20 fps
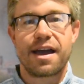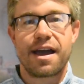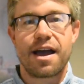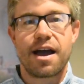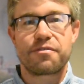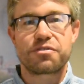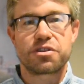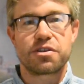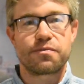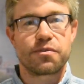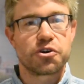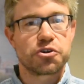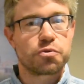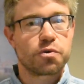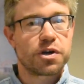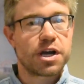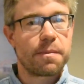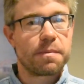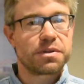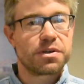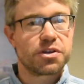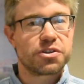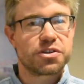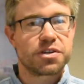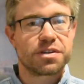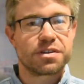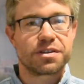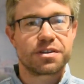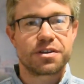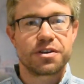After the virtual
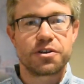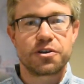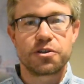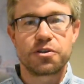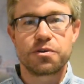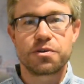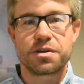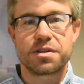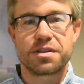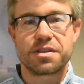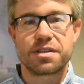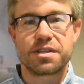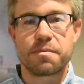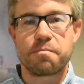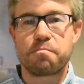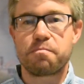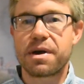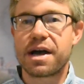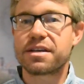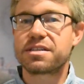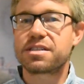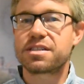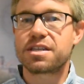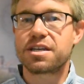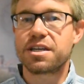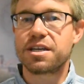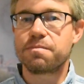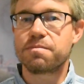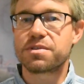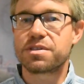competition concluded, the best
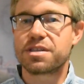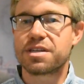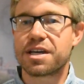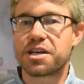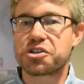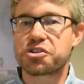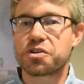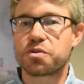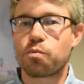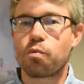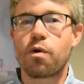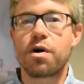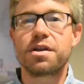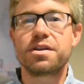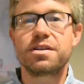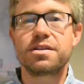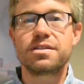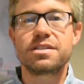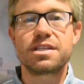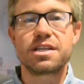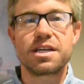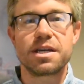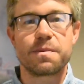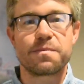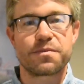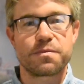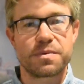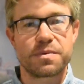teams in the nation, one team